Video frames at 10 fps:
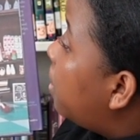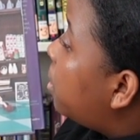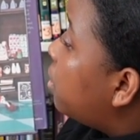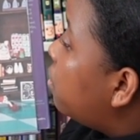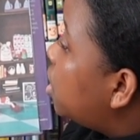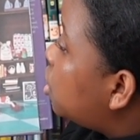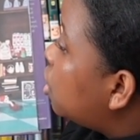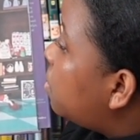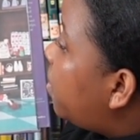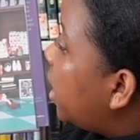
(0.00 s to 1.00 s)
but
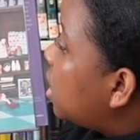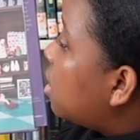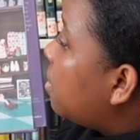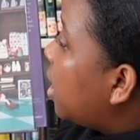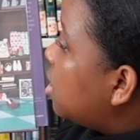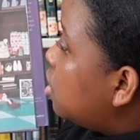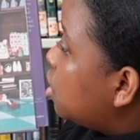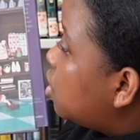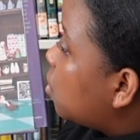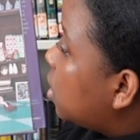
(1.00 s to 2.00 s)
Richard begged the
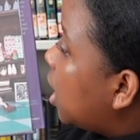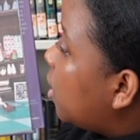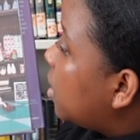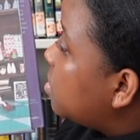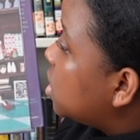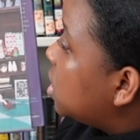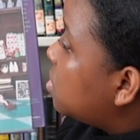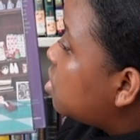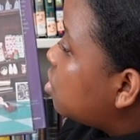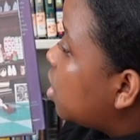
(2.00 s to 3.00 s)
manager to allow him to
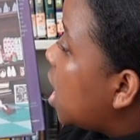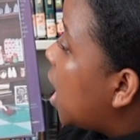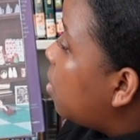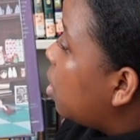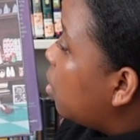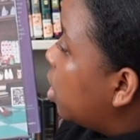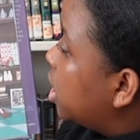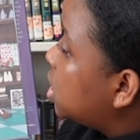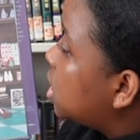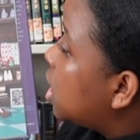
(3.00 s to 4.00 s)
demonstrate how it
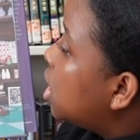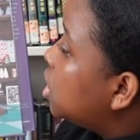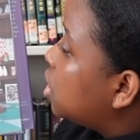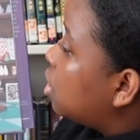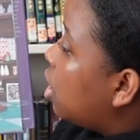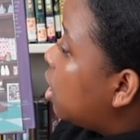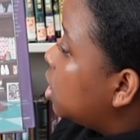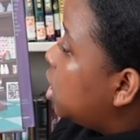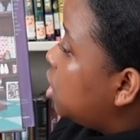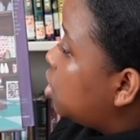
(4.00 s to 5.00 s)
worked to the
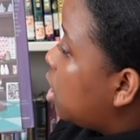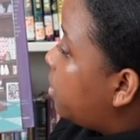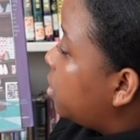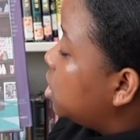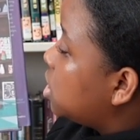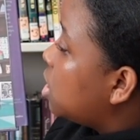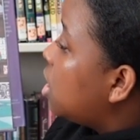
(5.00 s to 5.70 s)
holiday shoppers,